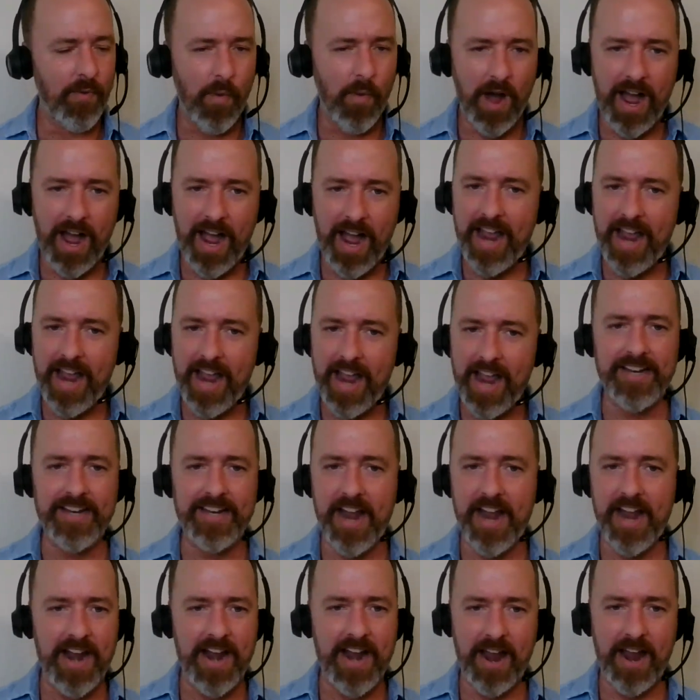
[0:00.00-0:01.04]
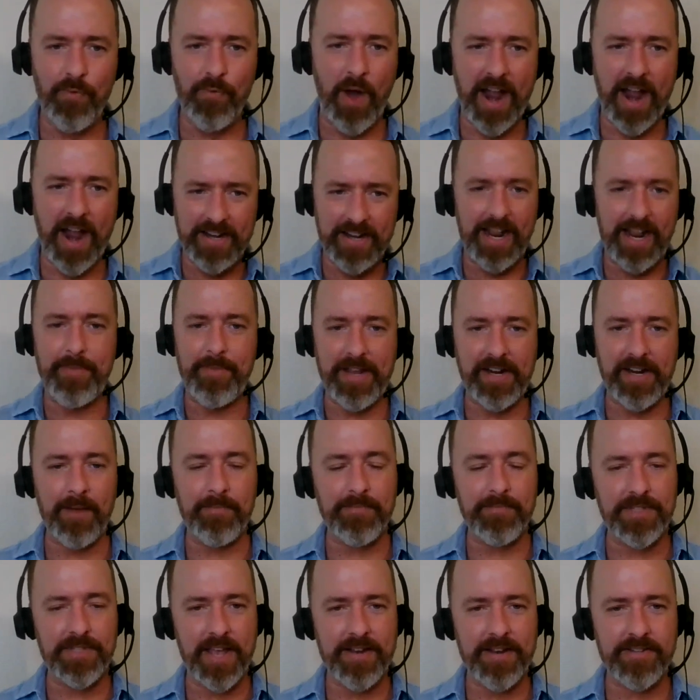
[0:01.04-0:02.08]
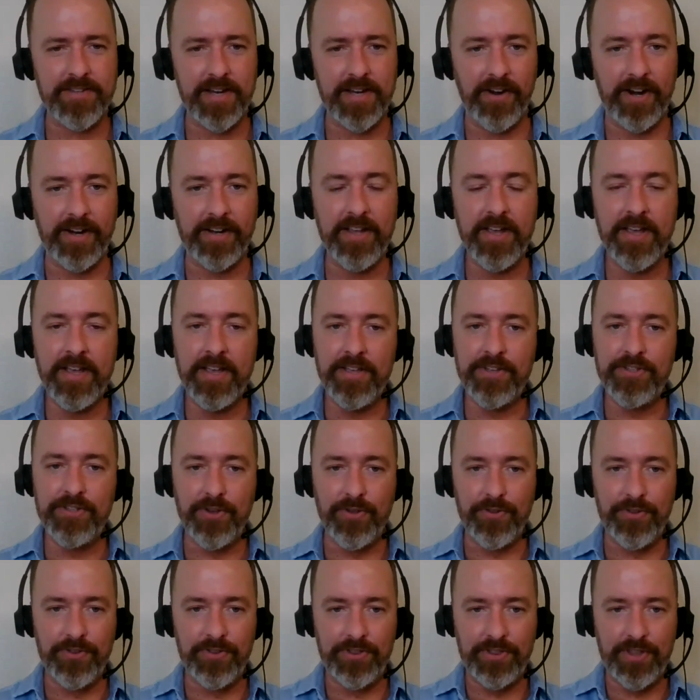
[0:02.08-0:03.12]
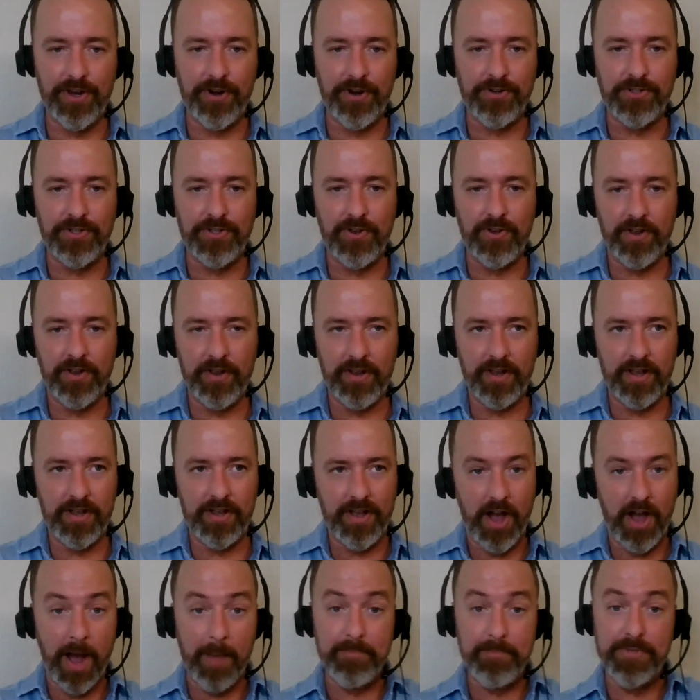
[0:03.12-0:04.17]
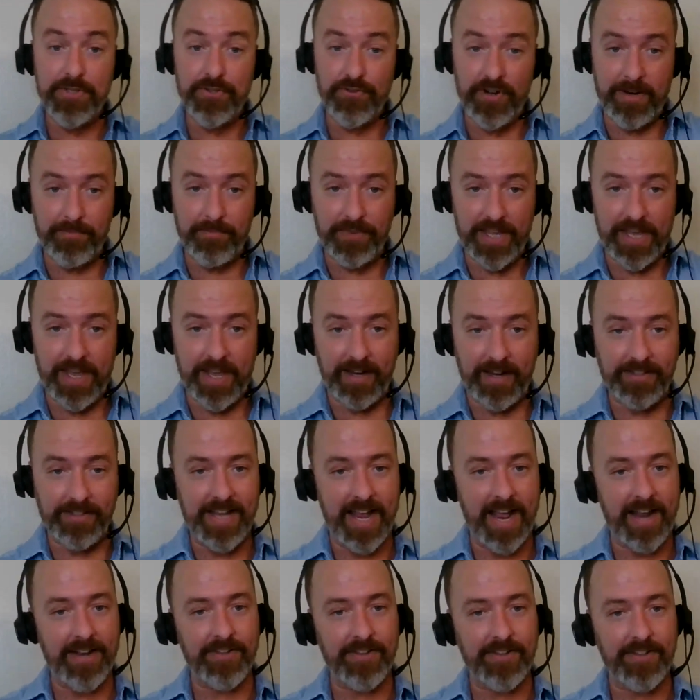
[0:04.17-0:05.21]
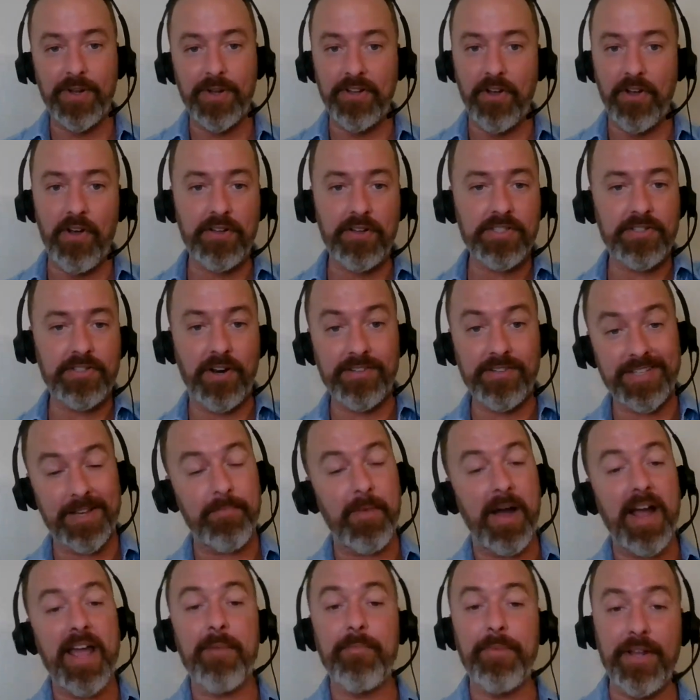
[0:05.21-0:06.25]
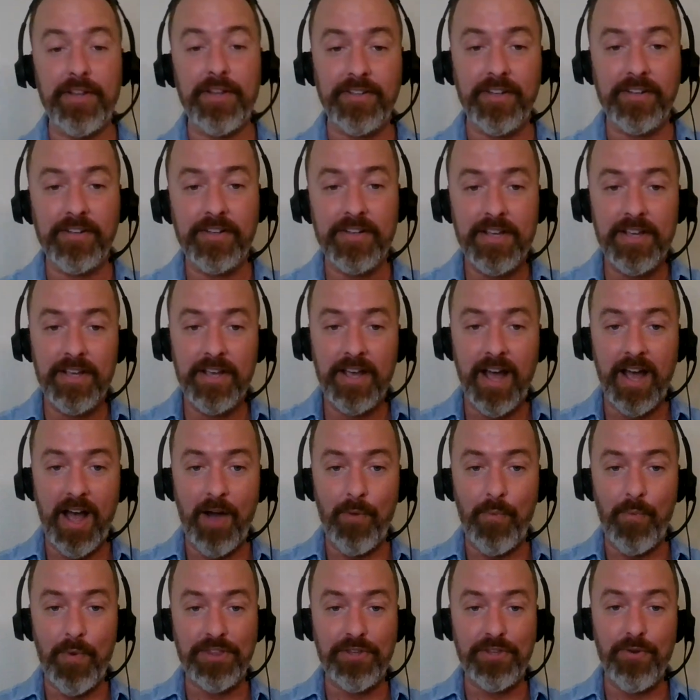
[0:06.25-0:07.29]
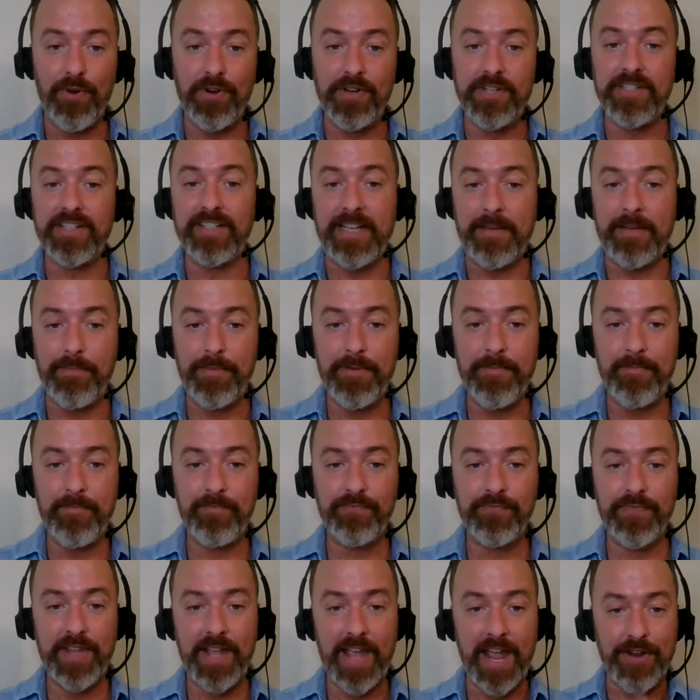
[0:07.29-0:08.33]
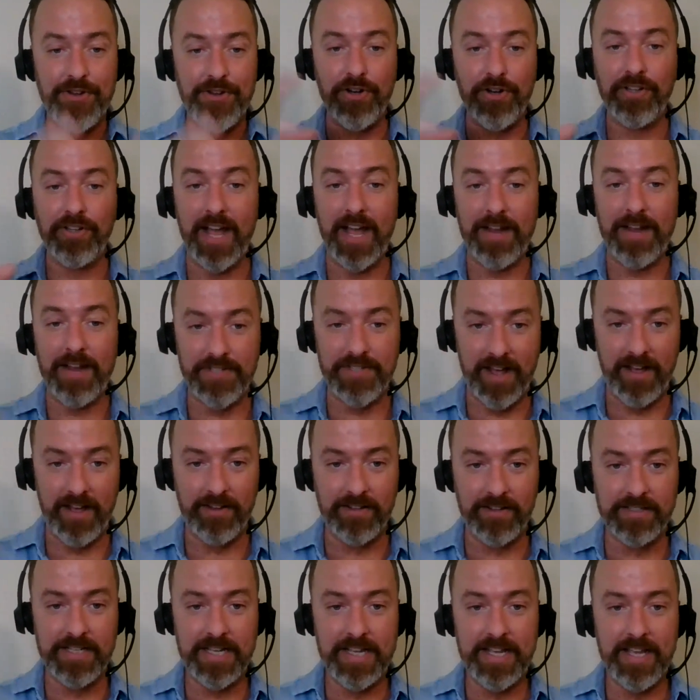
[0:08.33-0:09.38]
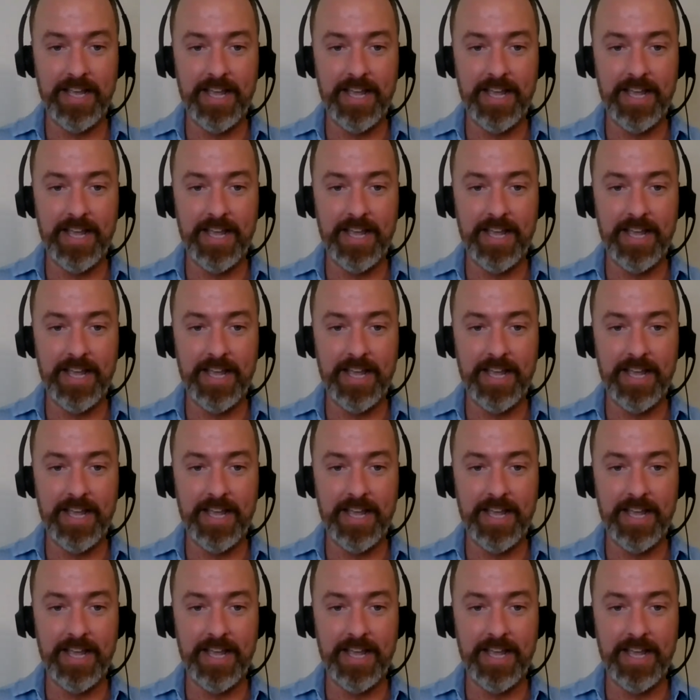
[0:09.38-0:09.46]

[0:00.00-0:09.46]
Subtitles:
Why did I become sedentary? So there's upstream things. And so it all starts, in my opinion, with your sleep and your lifestyle.